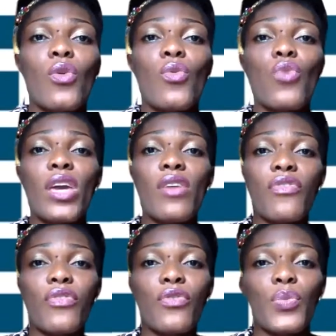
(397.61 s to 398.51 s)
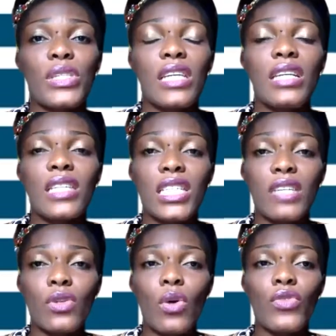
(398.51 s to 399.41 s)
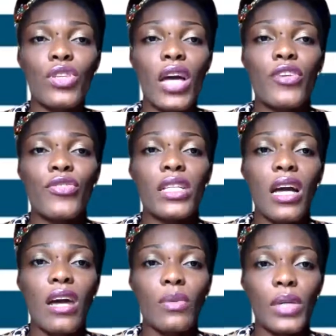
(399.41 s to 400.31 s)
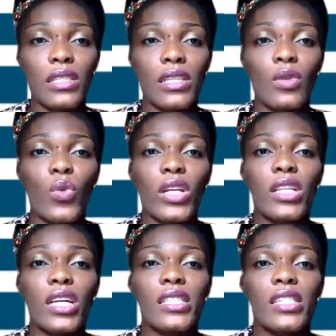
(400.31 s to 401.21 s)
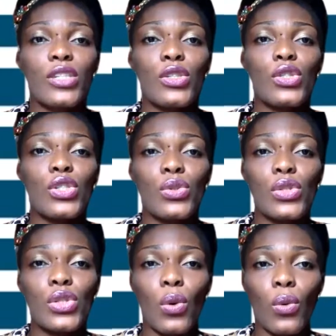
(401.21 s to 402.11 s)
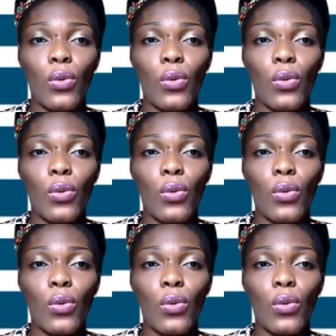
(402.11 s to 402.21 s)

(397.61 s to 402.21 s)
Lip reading: with representatives of the Nigerian government and will continue to do so.